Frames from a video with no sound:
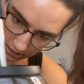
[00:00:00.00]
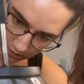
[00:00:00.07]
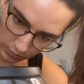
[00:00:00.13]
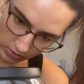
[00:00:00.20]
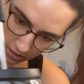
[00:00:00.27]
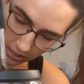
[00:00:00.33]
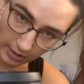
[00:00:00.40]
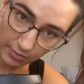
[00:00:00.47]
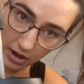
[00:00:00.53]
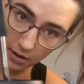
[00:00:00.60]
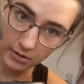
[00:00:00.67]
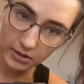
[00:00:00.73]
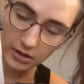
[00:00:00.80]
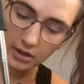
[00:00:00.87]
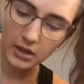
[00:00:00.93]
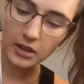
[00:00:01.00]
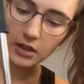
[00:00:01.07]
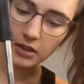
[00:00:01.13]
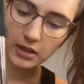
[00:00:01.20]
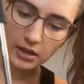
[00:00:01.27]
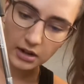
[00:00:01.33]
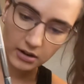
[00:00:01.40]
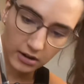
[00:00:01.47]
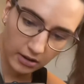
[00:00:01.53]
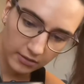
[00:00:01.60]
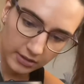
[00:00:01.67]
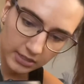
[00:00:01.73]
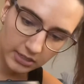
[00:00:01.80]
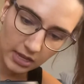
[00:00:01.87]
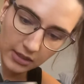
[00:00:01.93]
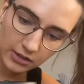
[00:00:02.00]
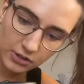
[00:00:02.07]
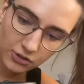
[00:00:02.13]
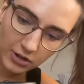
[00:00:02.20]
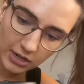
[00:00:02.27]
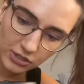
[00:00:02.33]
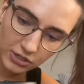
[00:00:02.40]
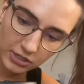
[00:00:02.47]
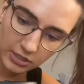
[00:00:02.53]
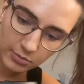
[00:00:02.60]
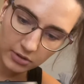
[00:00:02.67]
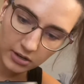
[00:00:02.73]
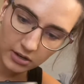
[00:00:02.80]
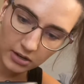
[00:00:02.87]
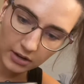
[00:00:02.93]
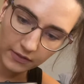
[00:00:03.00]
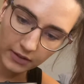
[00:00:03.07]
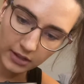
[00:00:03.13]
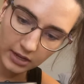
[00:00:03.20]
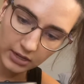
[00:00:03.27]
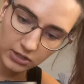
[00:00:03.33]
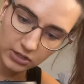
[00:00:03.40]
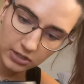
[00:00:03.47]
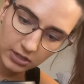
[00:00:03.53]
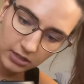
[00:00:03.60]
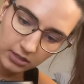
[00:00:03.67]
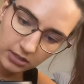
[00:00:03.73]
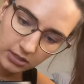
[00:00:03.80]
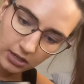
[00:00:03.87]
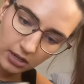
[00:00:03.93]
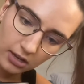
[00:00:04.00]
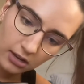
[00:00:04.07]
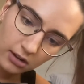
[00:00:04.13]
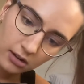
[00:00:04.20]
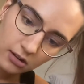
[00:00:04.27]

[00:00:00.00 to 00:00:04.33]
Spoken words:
swirly, probably. I don't know. This is not instructions, but I feel like it just needs to get.